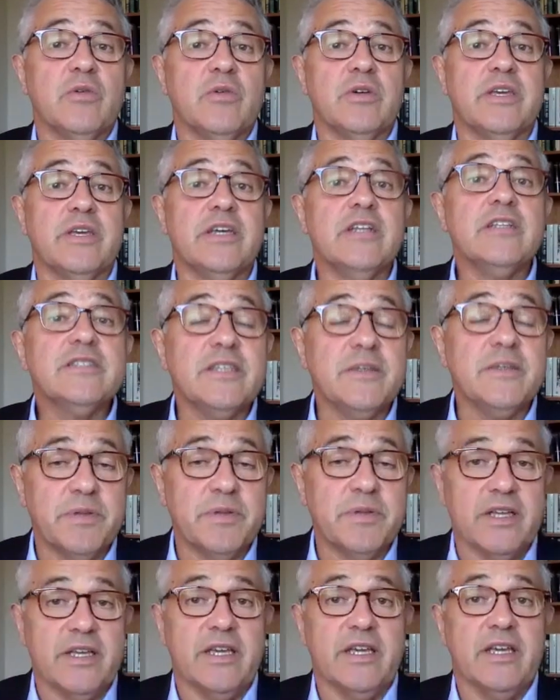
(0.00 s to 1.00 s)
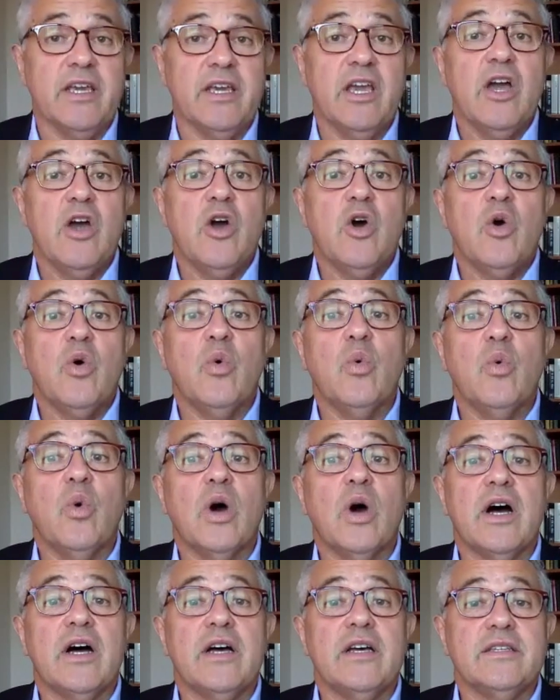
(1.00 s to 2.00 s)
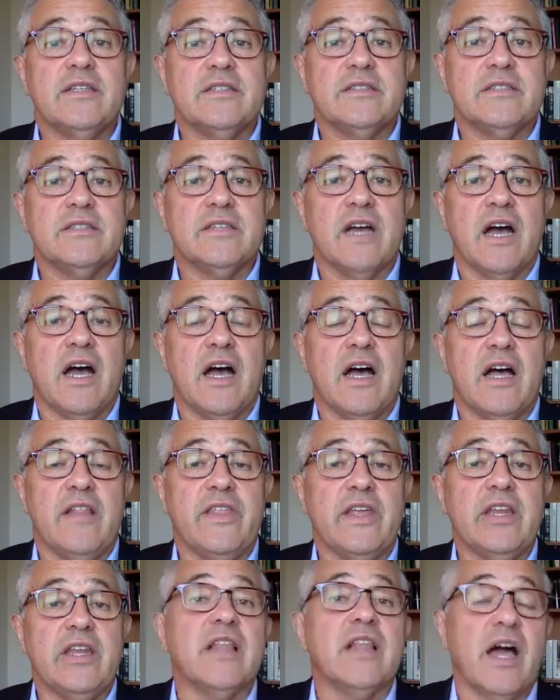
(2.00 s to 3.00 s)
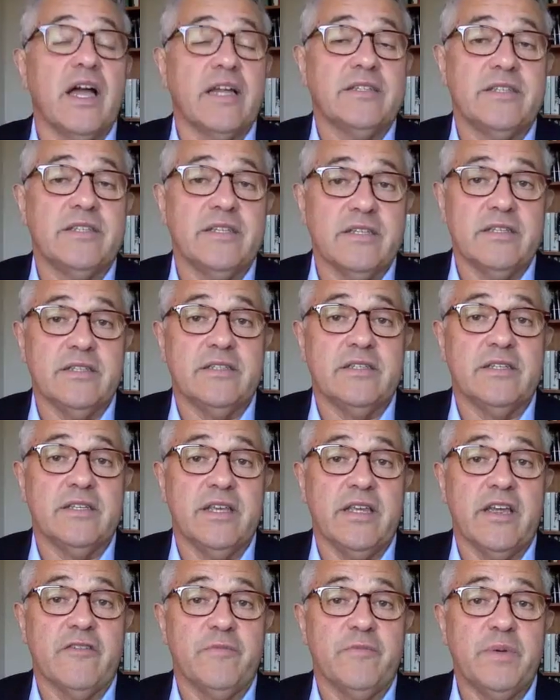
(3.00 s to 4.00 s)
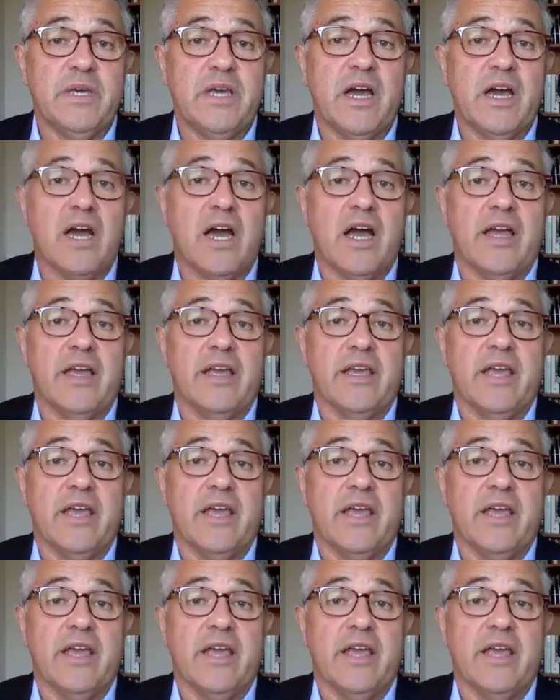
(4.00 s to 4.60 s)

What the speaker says: guilty plea was that he lied to the FBI,